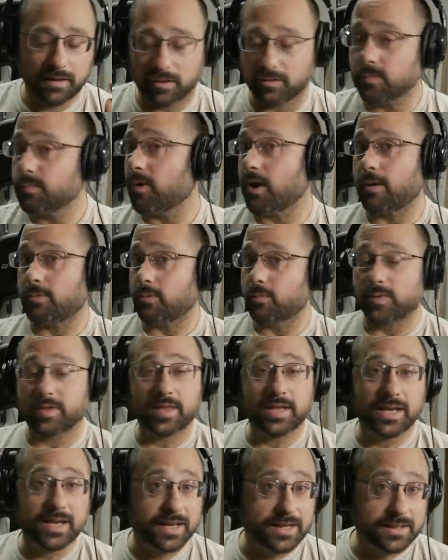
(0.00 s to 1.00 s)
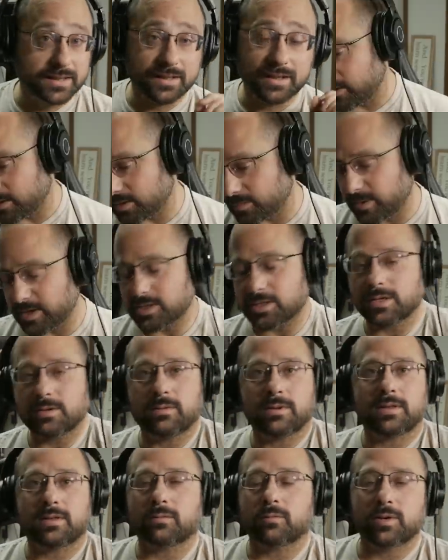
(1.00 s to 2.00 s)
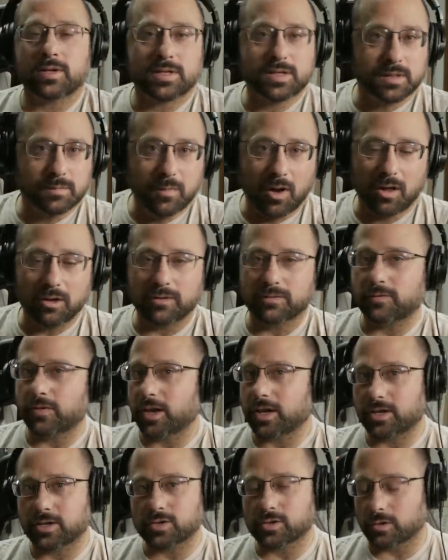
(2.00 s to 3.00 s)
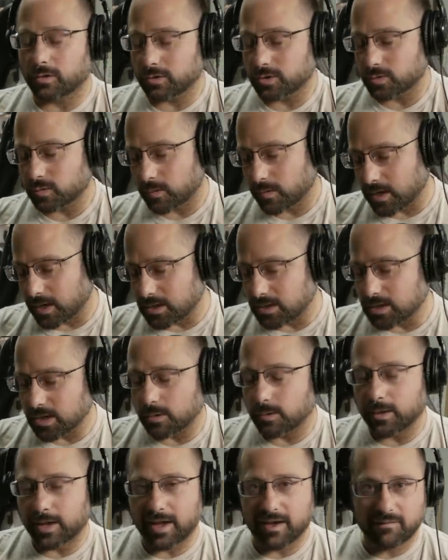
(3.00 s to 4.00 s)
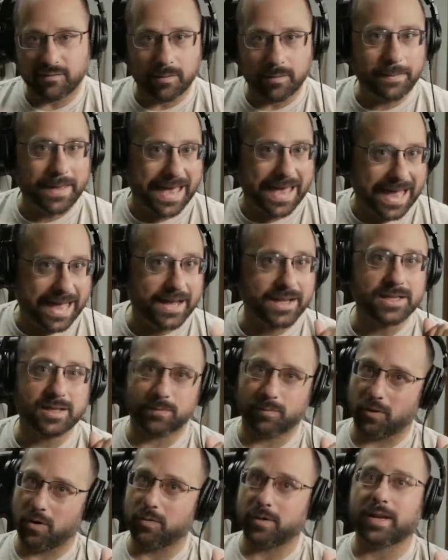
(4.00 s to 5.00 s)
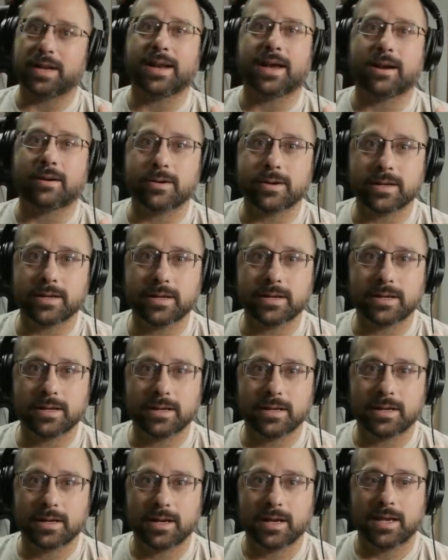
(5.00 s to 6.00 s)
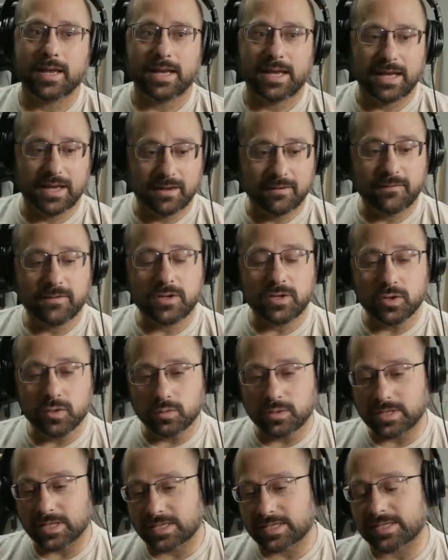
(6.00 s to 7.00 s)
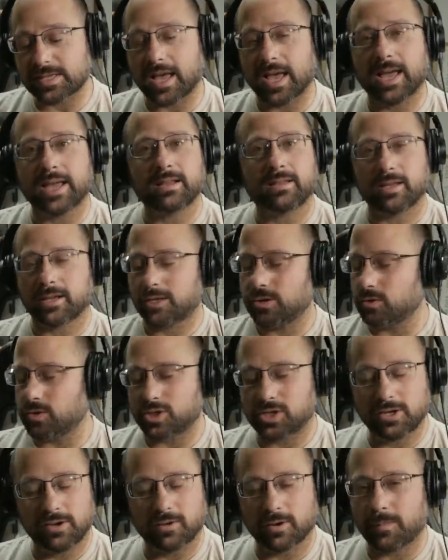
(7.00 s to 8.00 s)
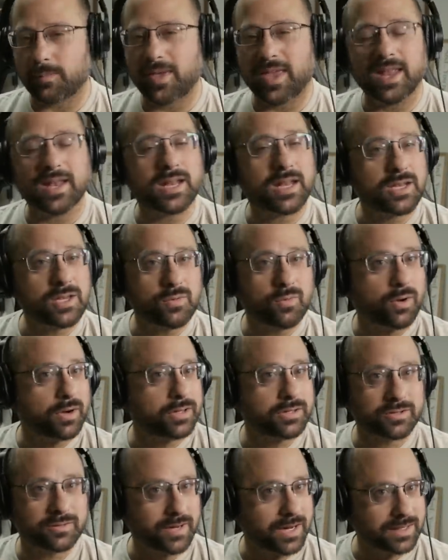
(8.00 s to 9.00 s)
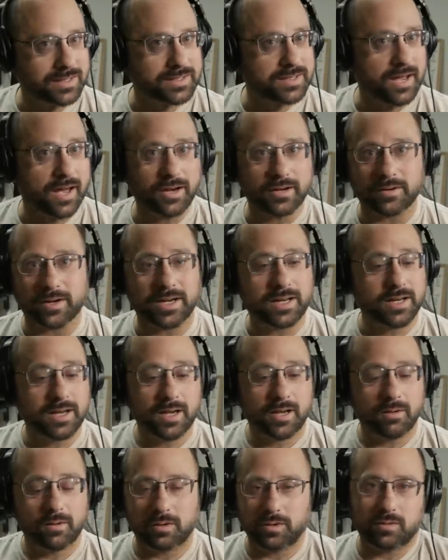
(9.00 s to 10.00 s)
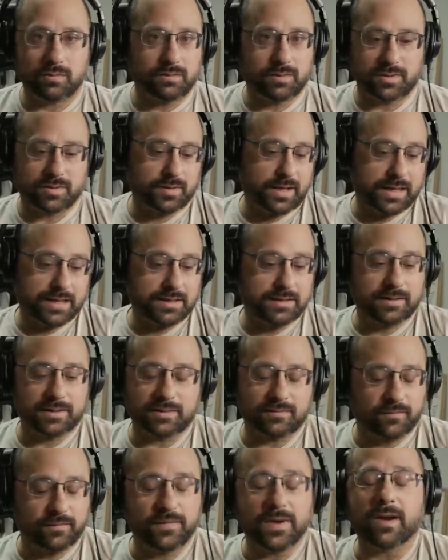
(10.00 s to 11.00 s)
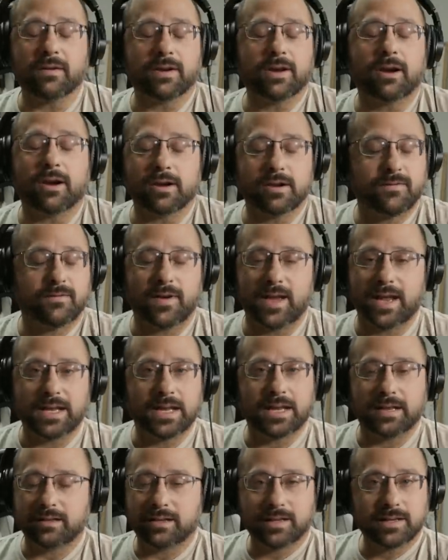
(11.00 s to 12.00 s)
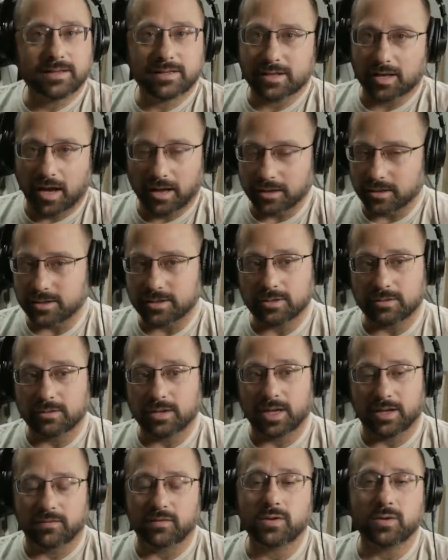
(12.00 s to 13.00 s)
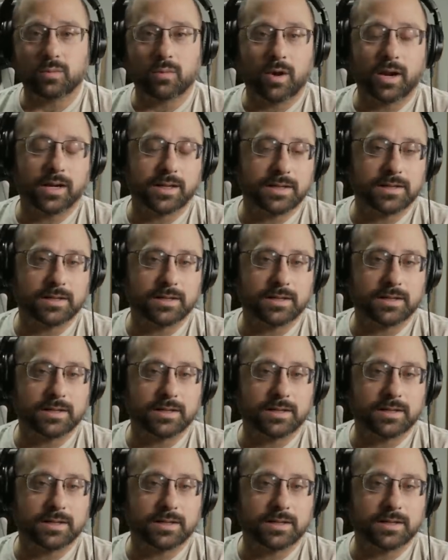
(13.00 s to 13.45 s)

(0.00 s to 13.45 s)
The other problem with it is, especially with, with smaller flight controllers where they don't have the pads broken out. If you decide like you shear a pin and you want to direct solder it, there's like, it's very hard to find anything to solder to if you wanted